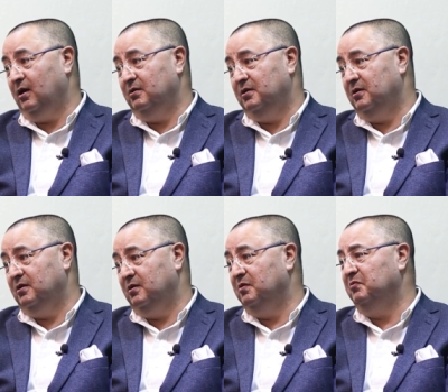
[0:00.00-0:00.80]
Nepal
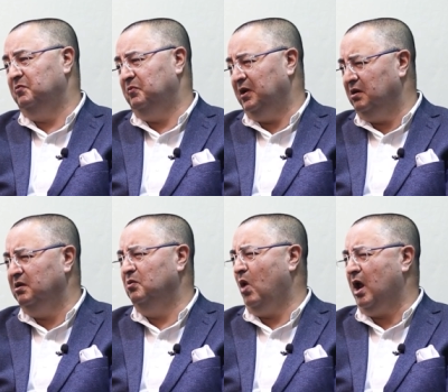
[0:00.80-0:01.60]
well
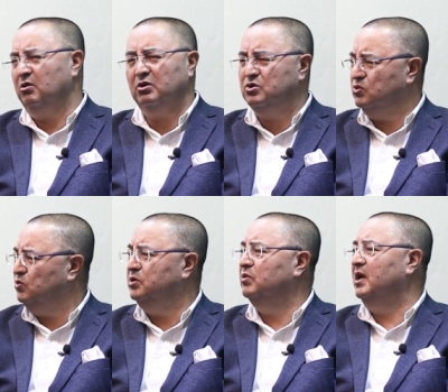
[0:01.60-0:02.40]
very one or
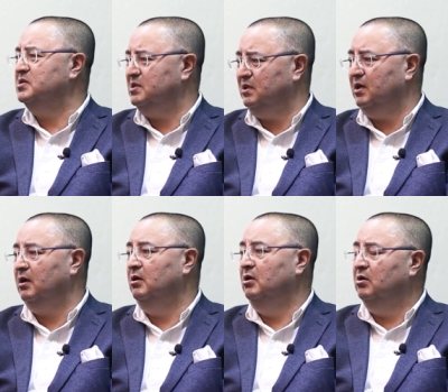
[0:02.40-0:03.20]
two you can see
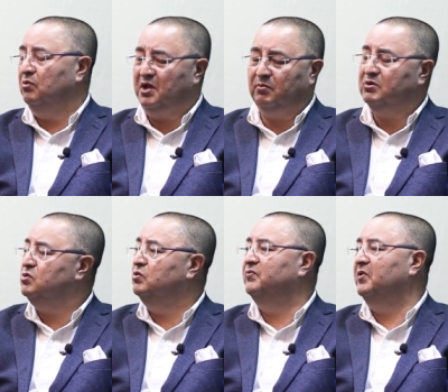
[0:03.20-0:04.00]
that we have a
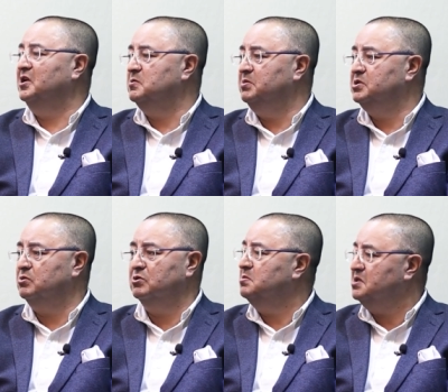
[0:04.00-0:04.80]
two French
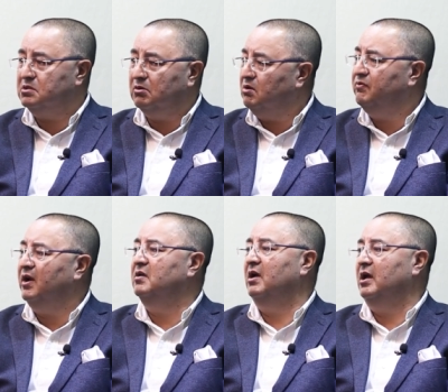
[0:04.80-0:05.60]
bistros but it's not a
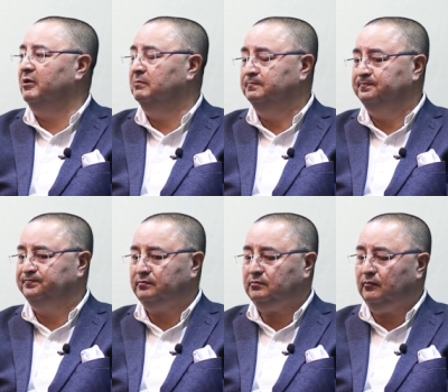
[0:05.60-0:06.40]
fine dining
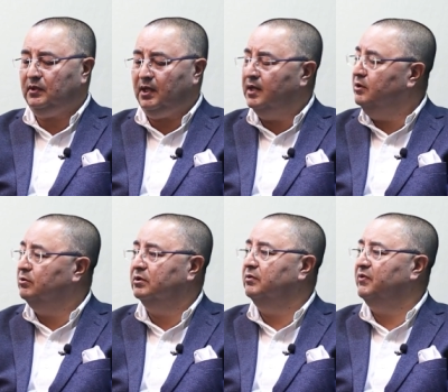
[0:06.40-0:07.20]
and you
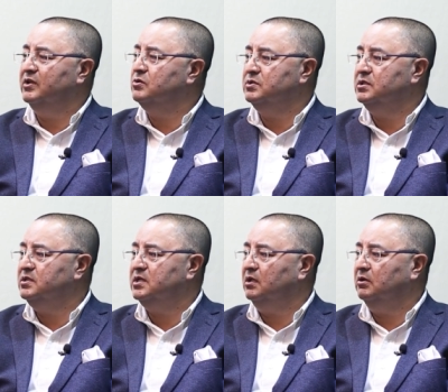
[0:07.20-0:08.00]
know the French
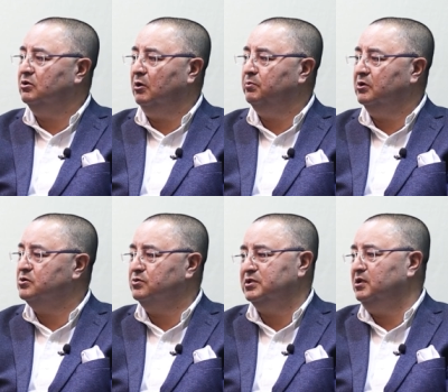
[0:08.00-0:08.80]
cuisines are the
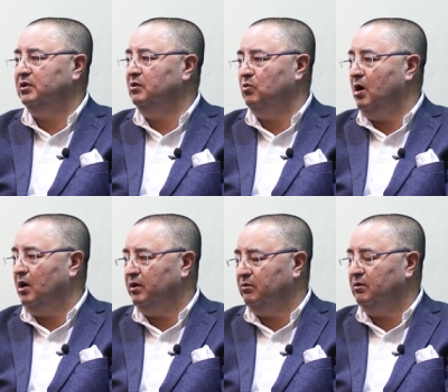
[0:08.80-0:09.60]
top-notch cuisine in the
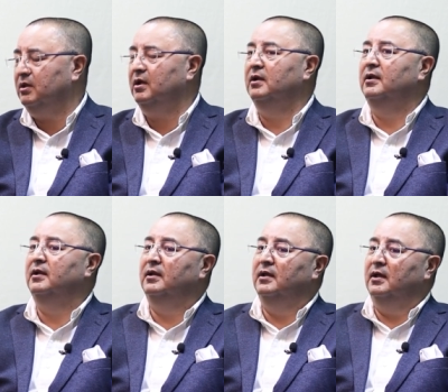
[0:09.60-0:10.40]
world you know
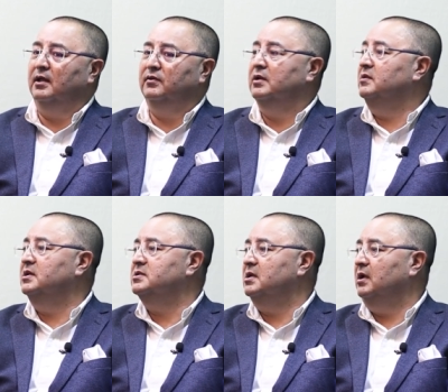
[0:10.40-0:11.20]
and then
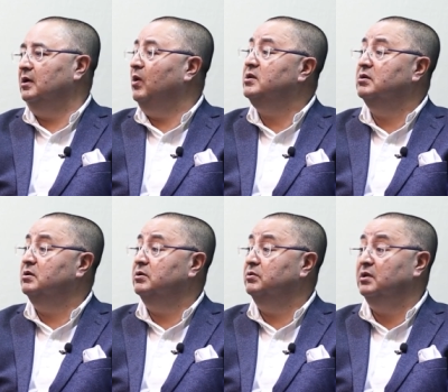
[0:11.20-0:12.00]
they said like why
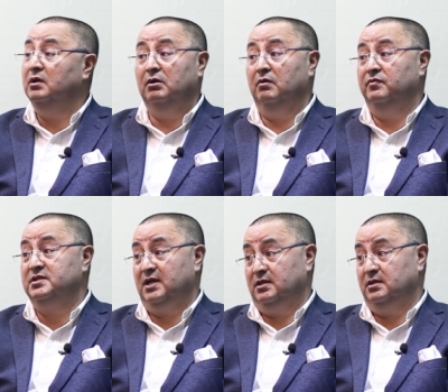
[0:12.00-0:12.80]
don't you think of
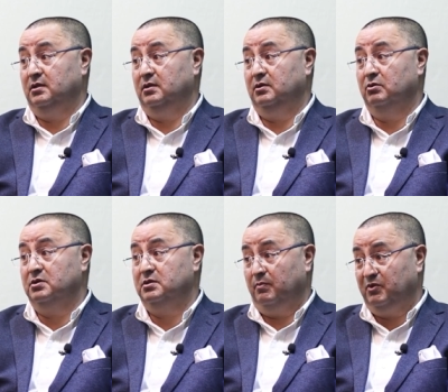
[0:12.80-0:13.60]
starting your
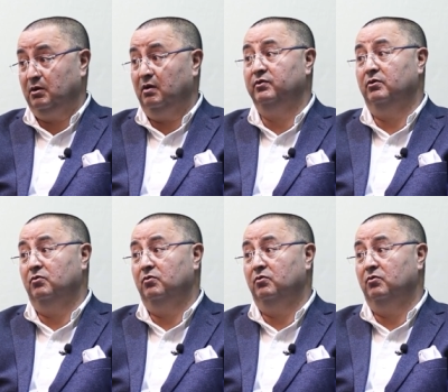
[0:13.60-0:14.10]
something of